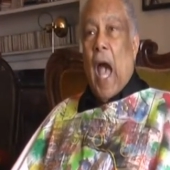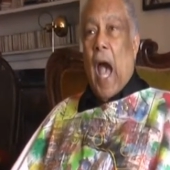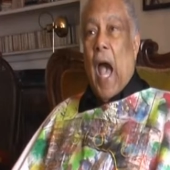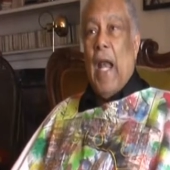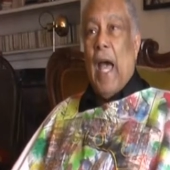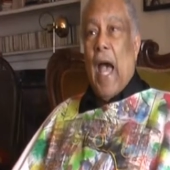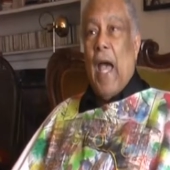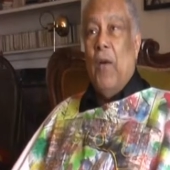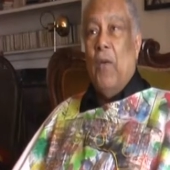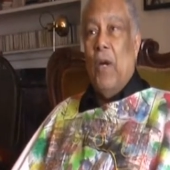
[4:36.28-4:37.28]
And
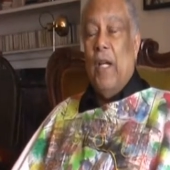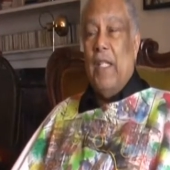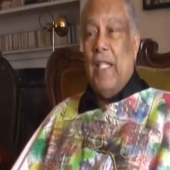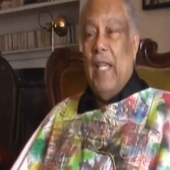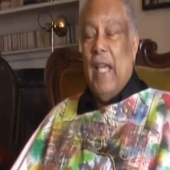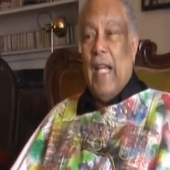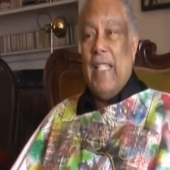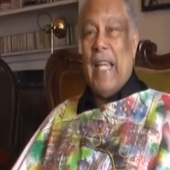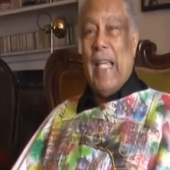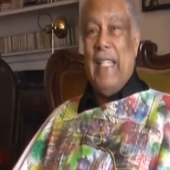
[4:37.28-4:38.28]
I was
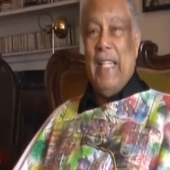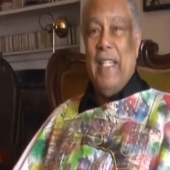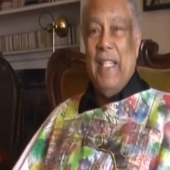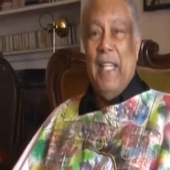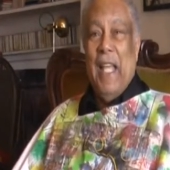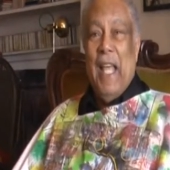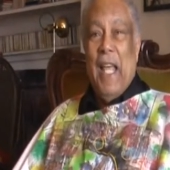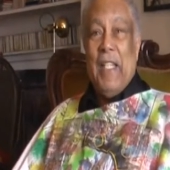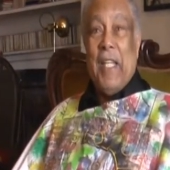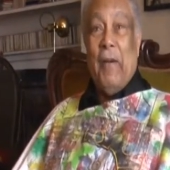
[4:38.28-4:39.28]
excited
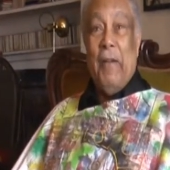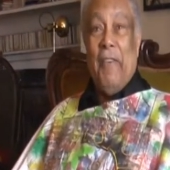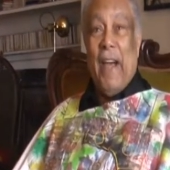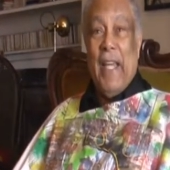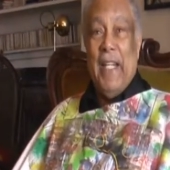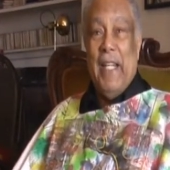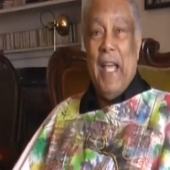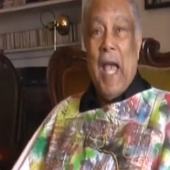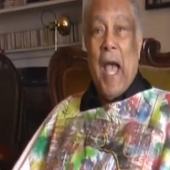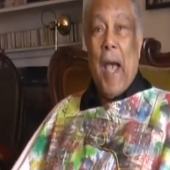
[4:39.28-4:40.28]
terrified,
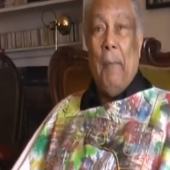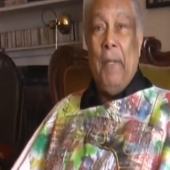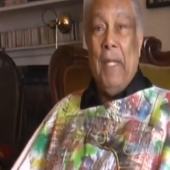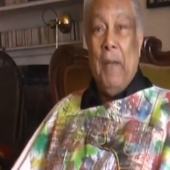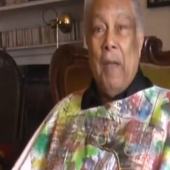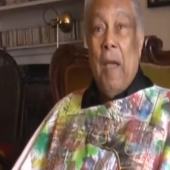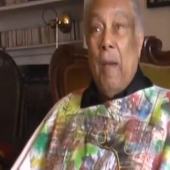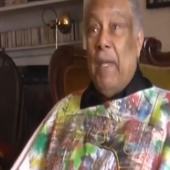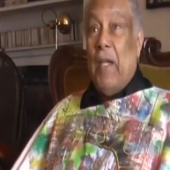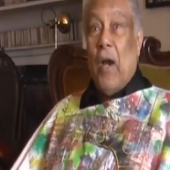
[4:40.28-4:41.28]
happy,
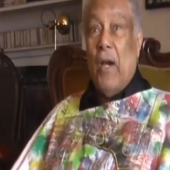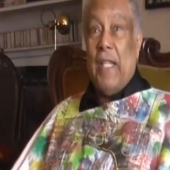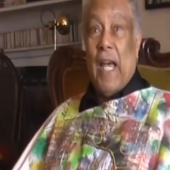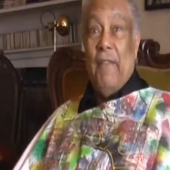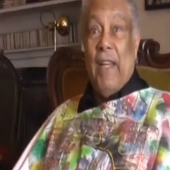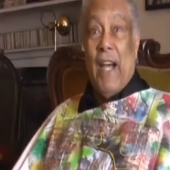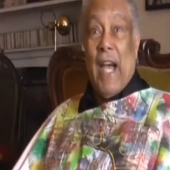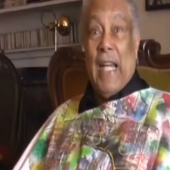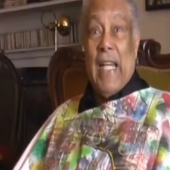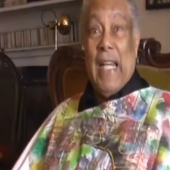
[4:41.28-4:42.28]
because I've never
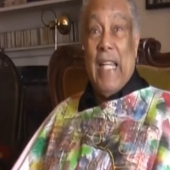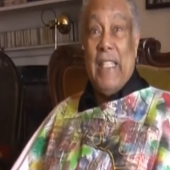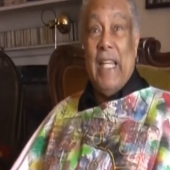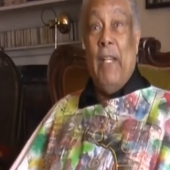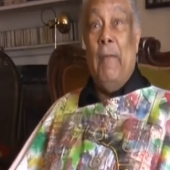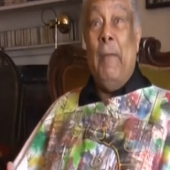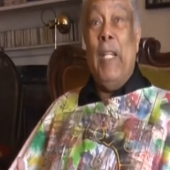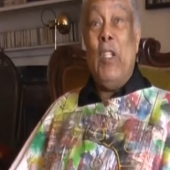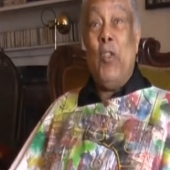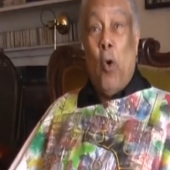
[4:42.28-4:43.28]
had a lesson, I've never
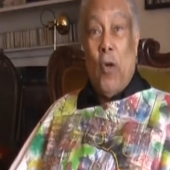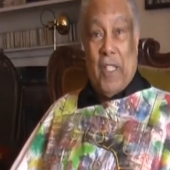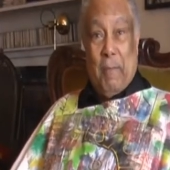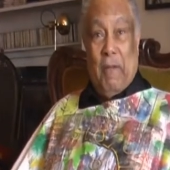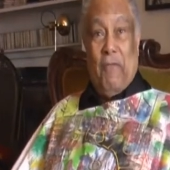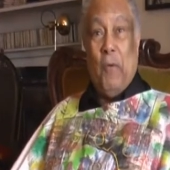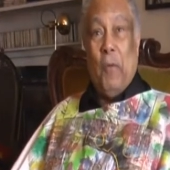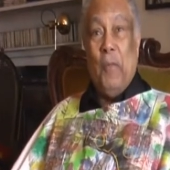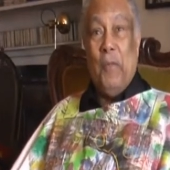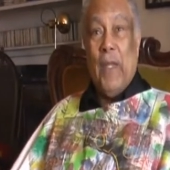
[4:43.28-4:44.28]
been taught
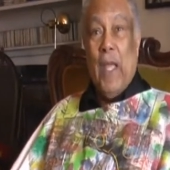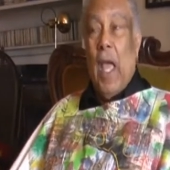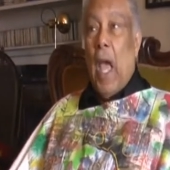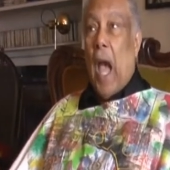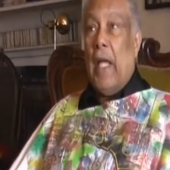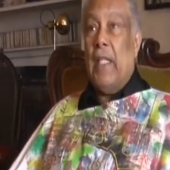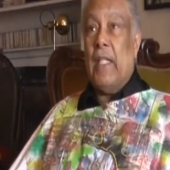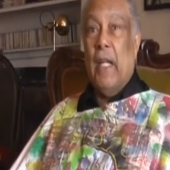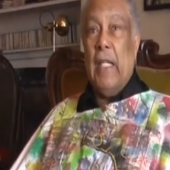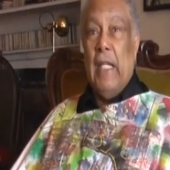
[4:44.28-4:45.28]
before. And
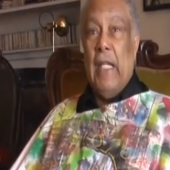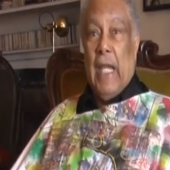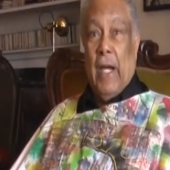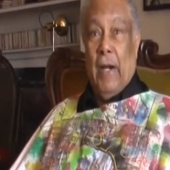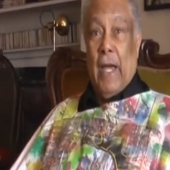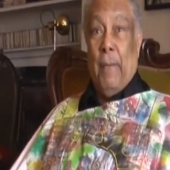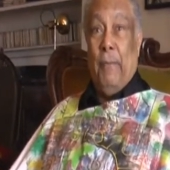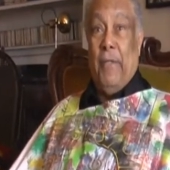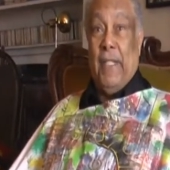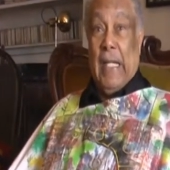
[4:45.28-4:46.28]
suddenly here I am
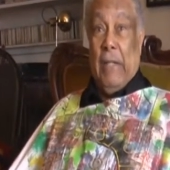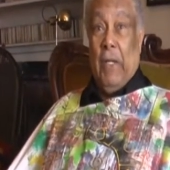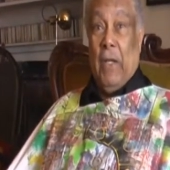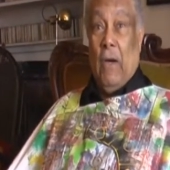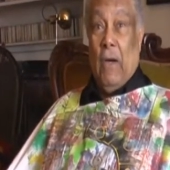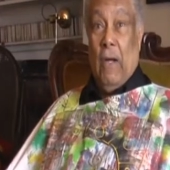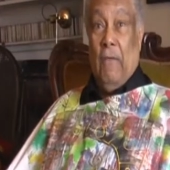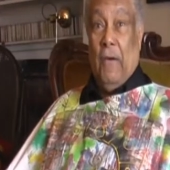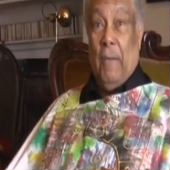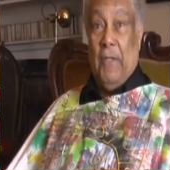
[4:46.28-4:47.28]
presented with all
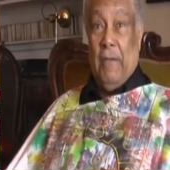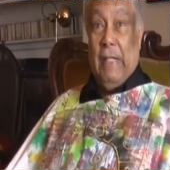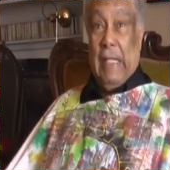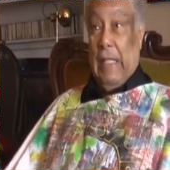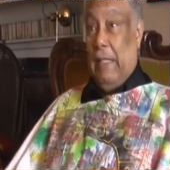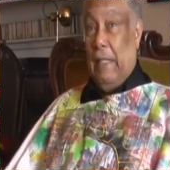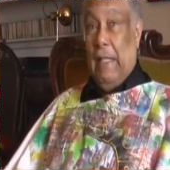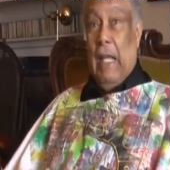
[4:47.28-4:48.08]
forms of dance.